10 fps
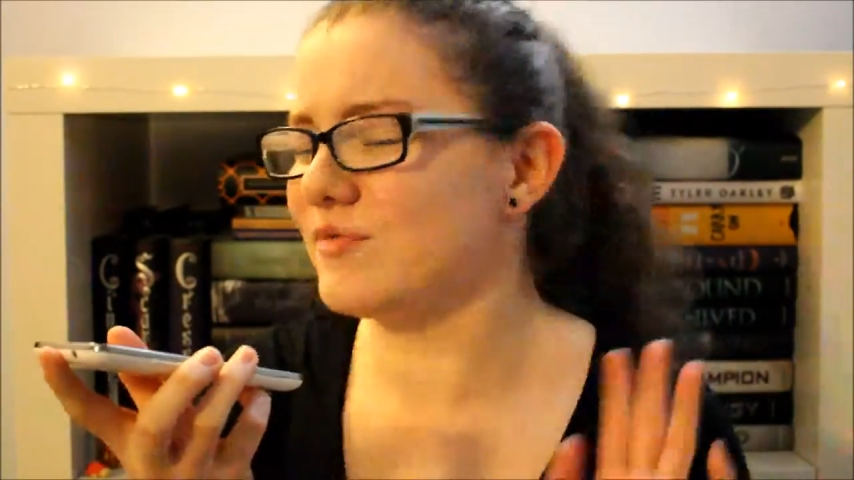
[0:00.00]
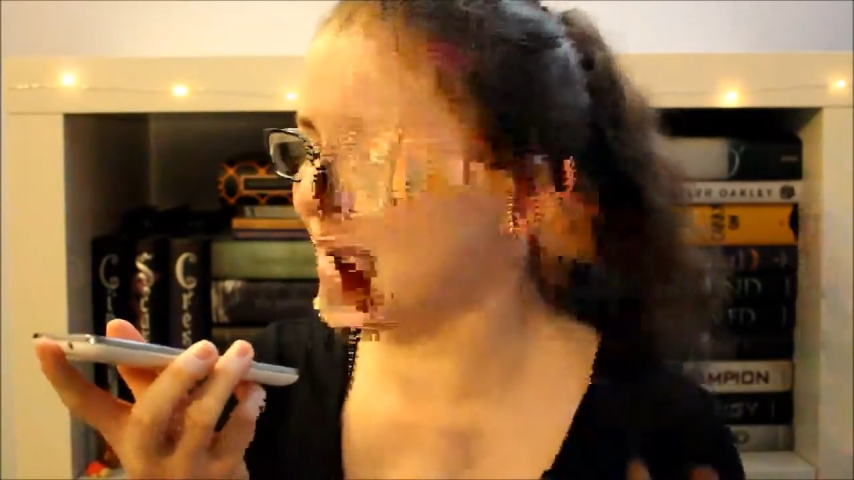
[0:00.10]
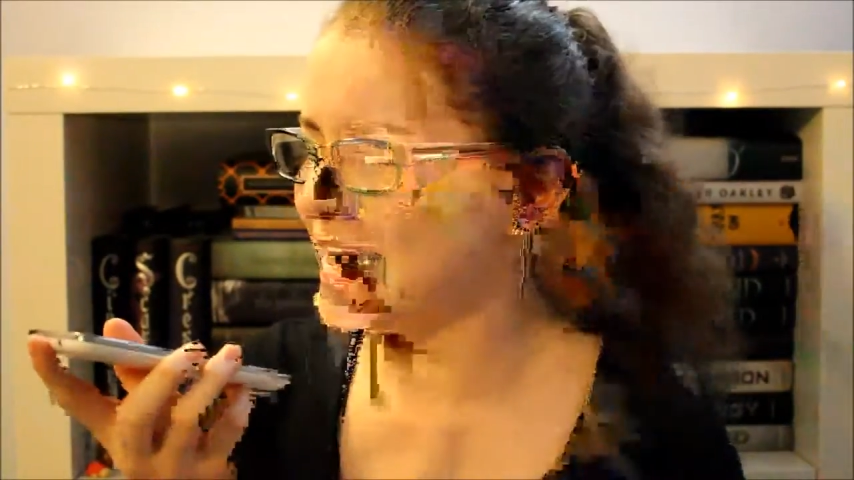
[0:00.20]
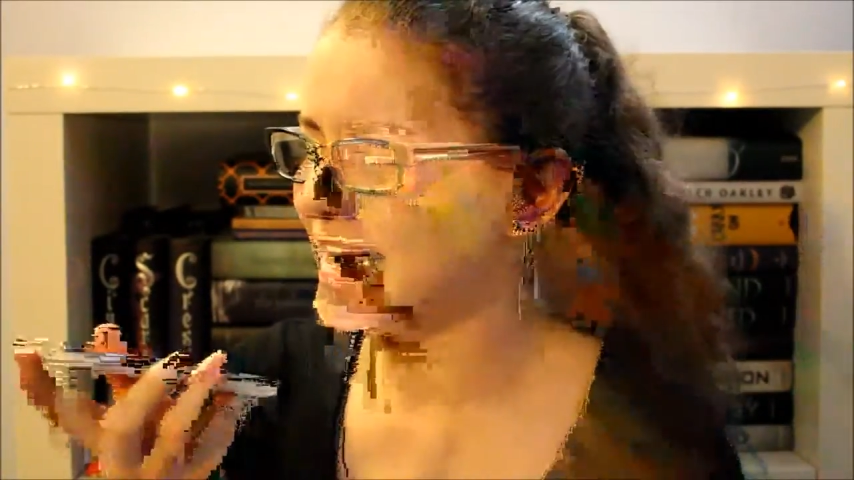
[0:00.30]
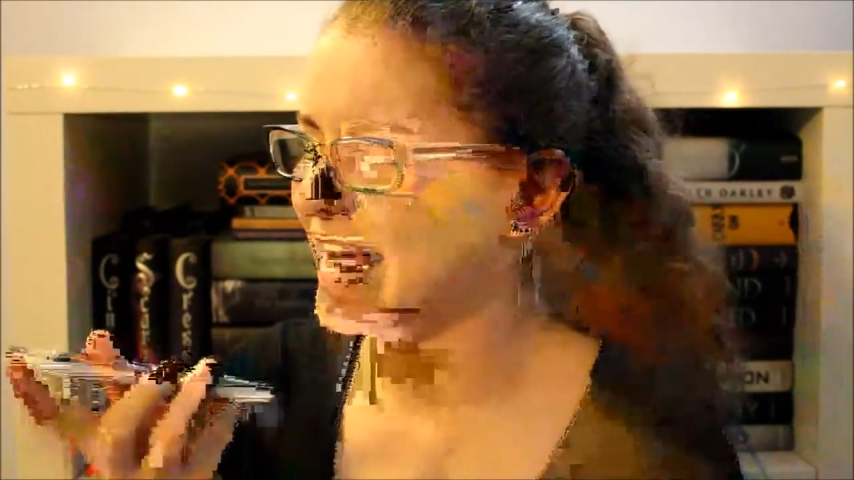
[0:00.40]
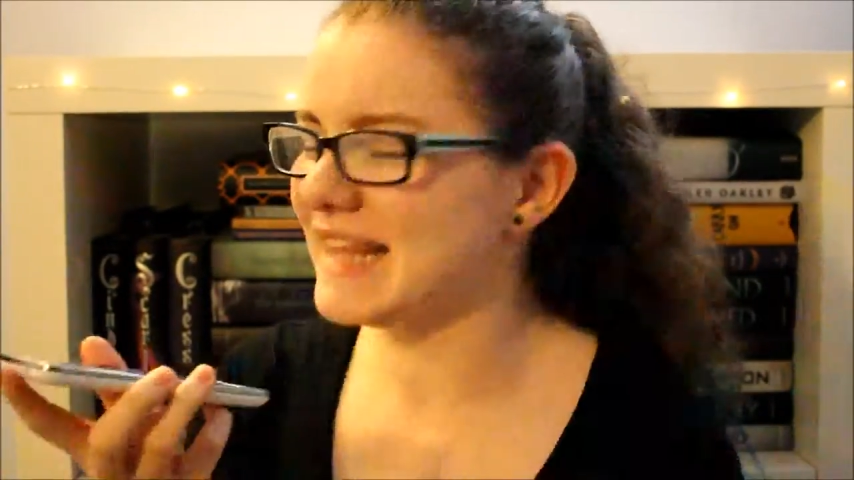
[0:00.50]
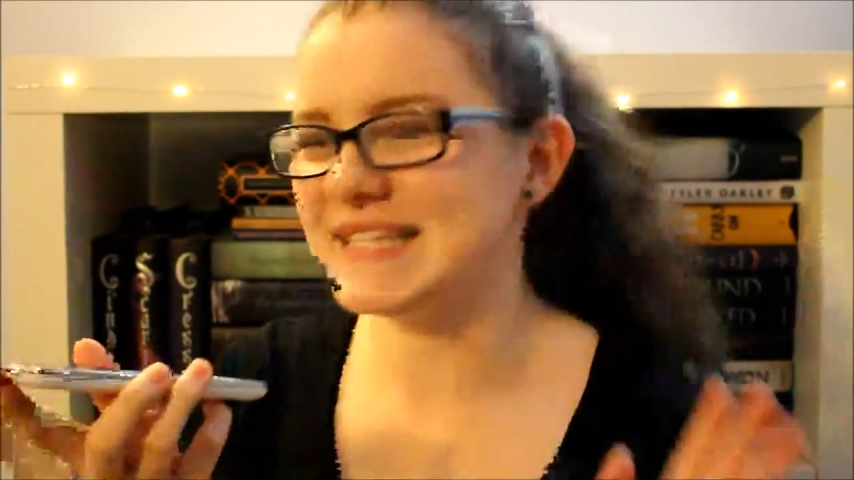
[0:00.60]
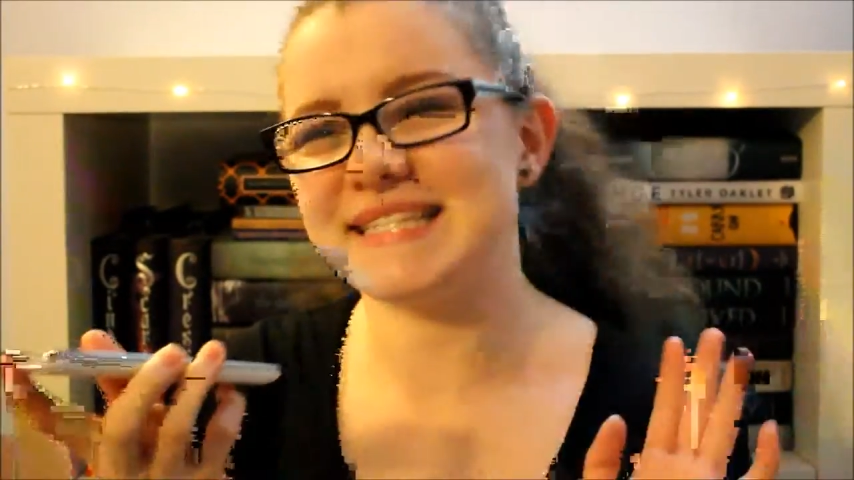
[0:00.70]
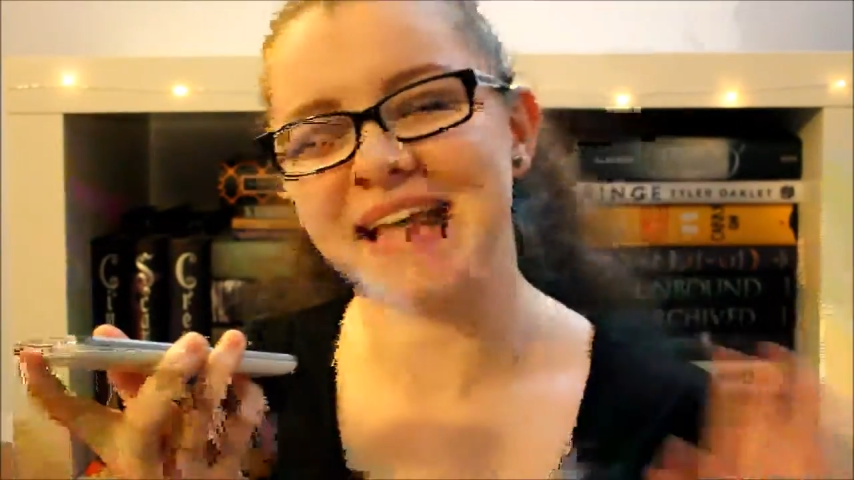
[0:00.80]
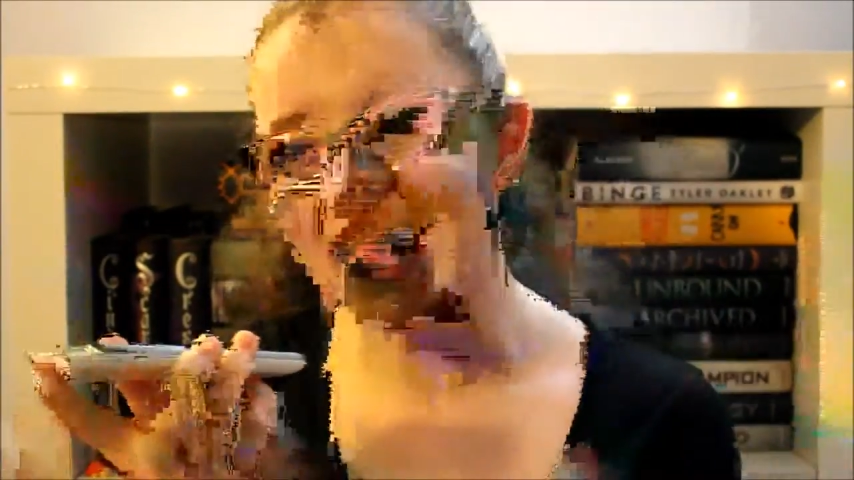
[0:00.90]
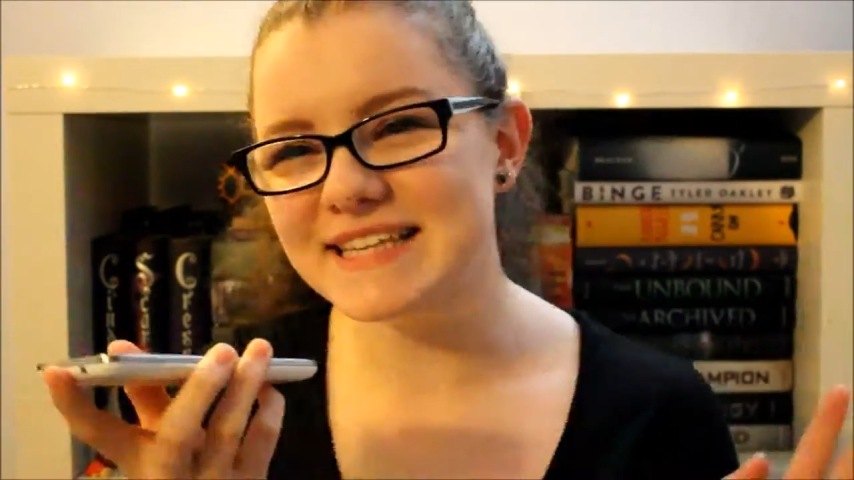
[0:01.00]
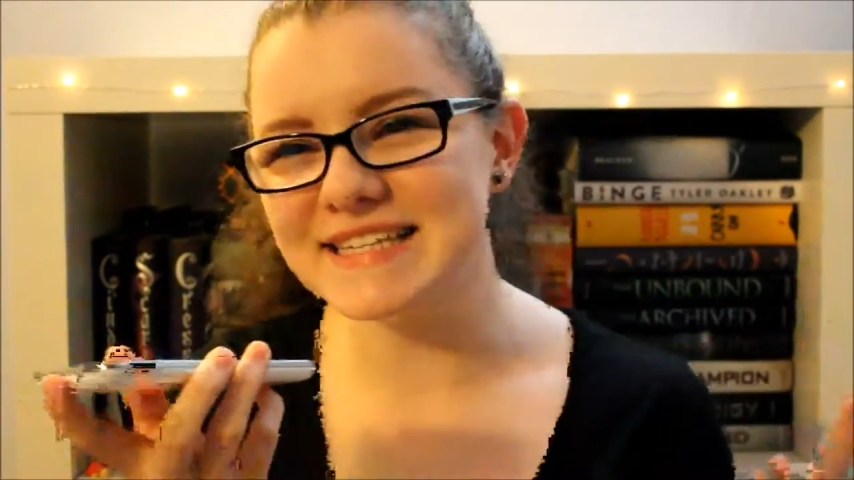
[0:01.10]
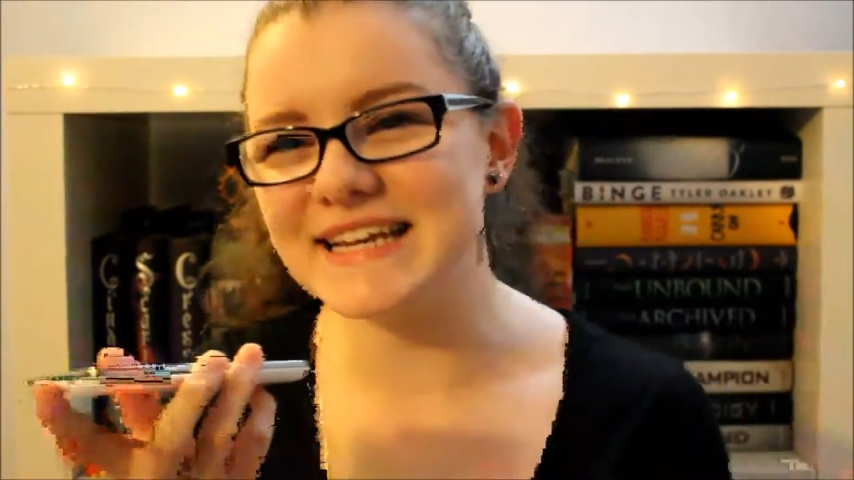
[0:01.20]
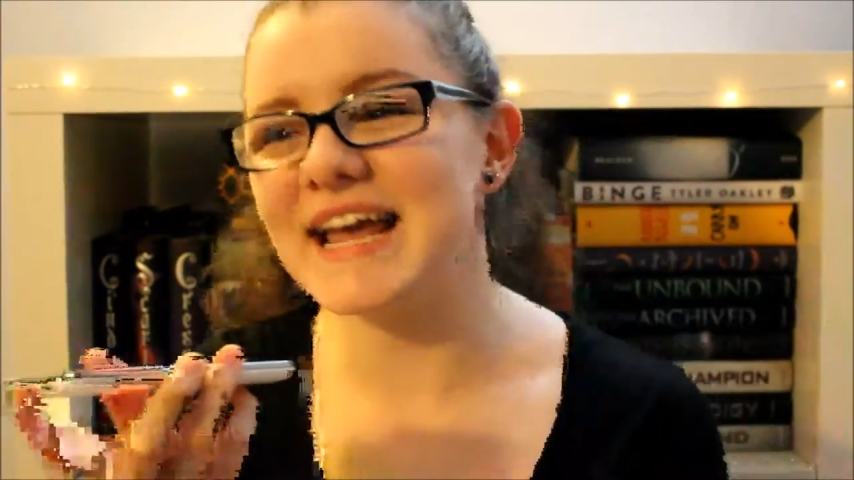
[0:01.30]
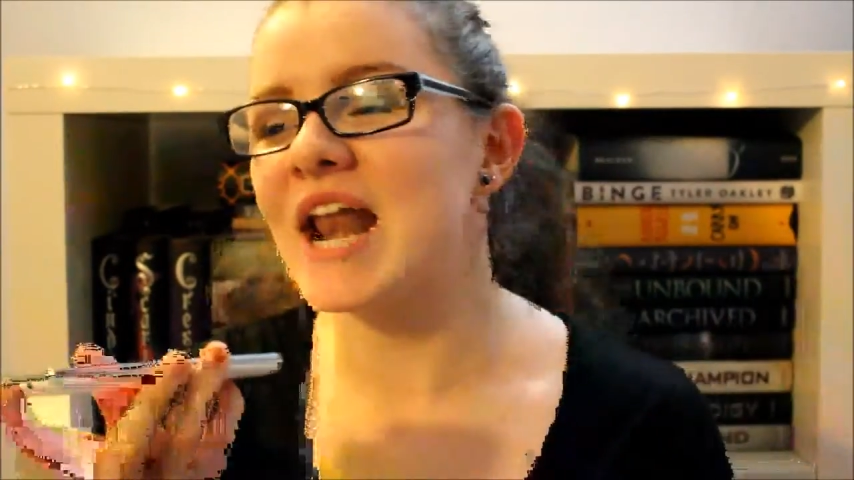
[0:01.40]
witty and sassy,